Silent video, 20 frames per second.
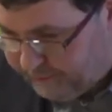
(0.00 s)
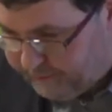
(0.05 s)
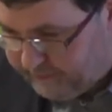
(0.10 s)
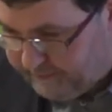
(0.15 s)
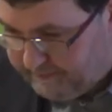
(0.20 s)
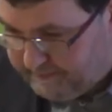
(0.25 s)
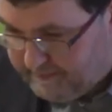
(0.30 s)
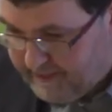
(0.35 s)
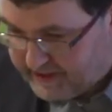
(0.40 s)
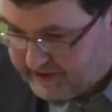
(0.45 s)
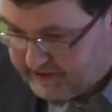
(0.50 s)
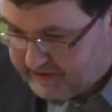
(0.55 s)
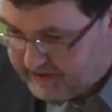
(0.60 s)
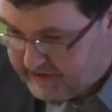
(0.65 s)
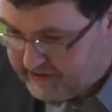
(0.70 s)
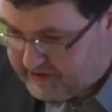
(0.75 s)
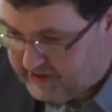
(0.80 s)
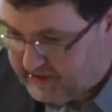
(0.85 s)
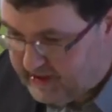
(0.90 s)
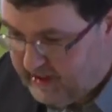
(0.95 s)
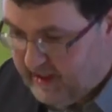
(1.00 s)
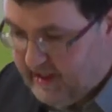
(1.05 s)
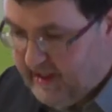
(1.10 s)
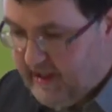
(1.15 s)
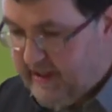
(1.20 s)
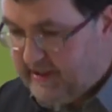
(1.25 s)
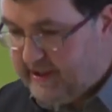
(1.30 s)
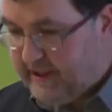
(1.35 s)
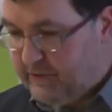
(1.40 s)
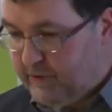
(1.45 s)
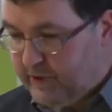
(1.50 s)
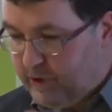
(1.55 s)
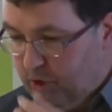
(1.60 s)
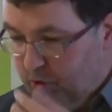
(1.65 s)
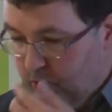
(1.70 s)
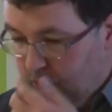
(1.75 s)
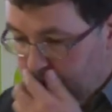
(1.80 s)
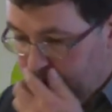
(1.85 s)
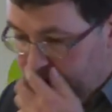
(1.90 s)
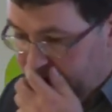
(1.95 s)
of metals that we
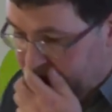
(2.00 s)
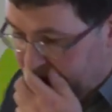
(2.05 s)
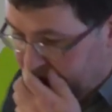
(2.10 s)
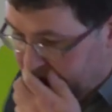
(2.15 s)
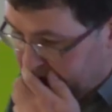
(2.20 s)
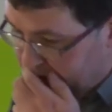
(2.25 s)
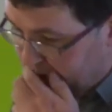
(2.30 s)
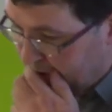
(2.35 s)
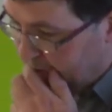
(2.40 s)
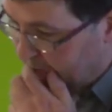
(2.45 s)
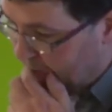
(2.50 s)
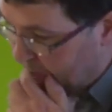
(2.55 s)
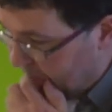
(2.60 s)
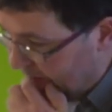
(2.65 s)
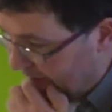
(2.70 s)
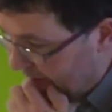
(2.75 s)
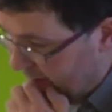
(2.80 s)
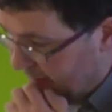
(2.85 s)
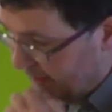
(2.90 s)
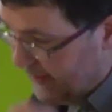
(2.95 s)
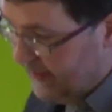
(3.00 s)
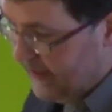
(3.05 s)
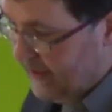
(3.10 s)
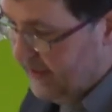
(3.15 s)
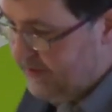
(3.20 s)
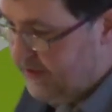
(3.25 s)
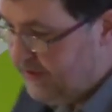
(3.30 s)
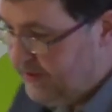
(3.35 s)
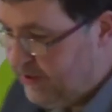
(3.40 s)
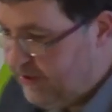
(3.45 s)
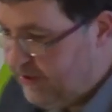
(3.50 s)
don't want to throw away that